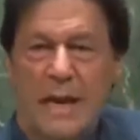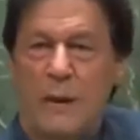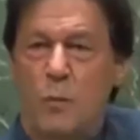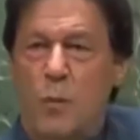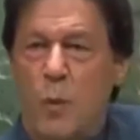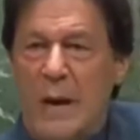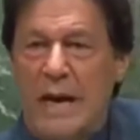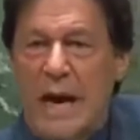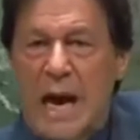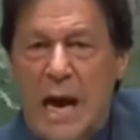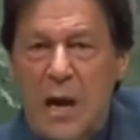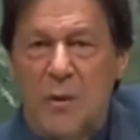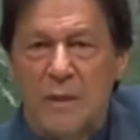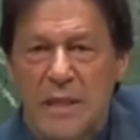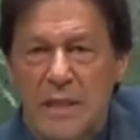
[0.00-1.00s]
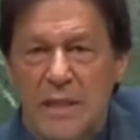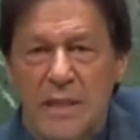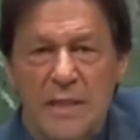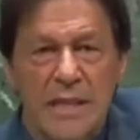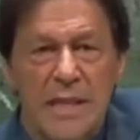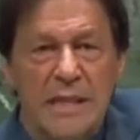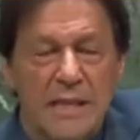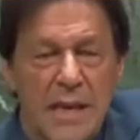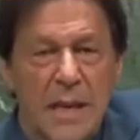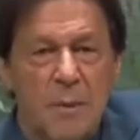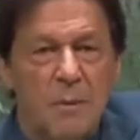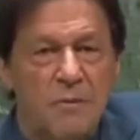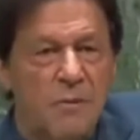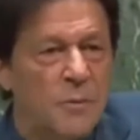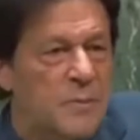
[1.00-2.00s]
And how did this
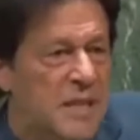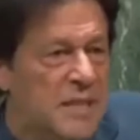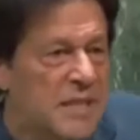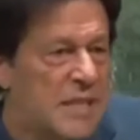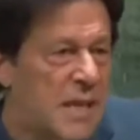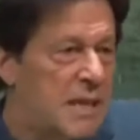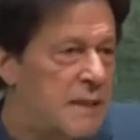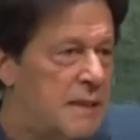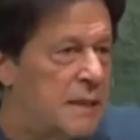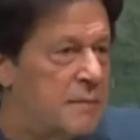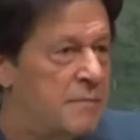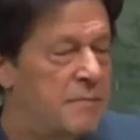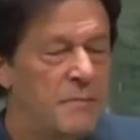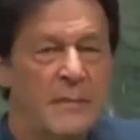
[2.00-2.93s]
Islamophobia start?